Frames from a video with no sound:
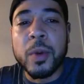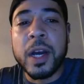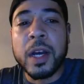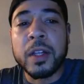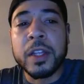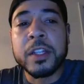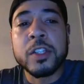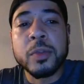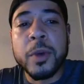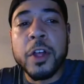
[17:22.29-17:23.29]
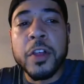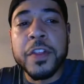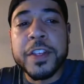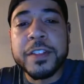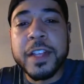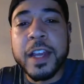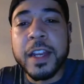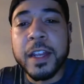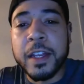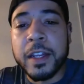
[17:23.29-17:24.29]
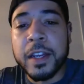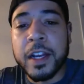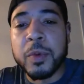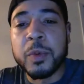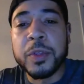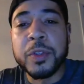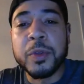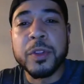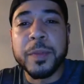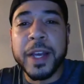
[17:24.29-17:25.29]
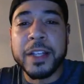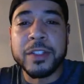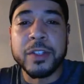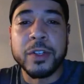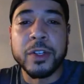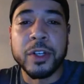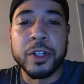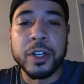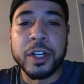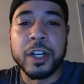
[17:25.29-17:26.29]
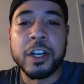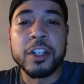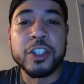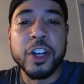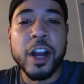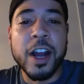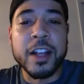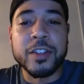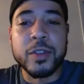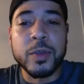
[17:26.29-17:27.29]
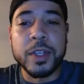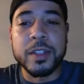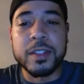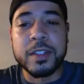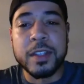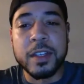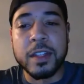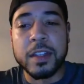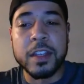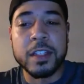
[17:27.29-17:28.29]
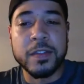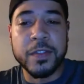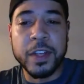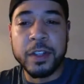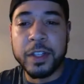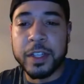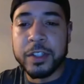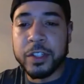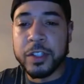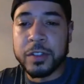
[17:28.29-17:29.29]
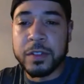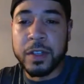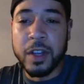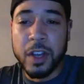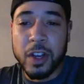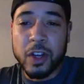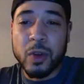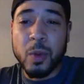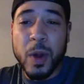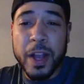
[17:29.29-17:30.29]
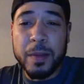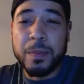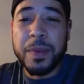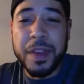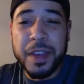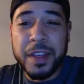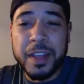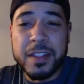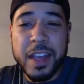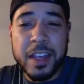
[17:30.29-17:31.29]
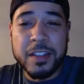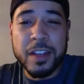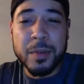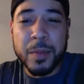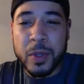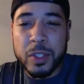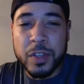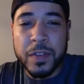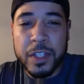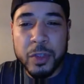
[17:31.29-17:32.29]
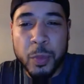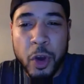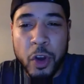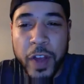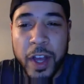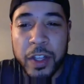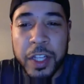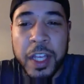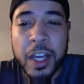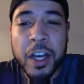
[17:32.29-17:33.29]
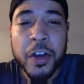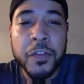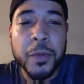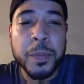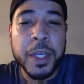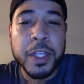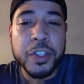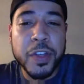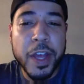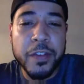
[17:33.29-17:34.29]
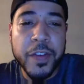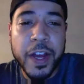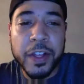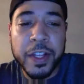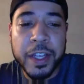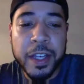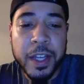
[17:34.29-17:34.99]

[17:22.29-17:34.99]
While it is small in the setting, when we do the master shots, you can see that this village is quite big. It takes up most of a small valley, of a beachside valley.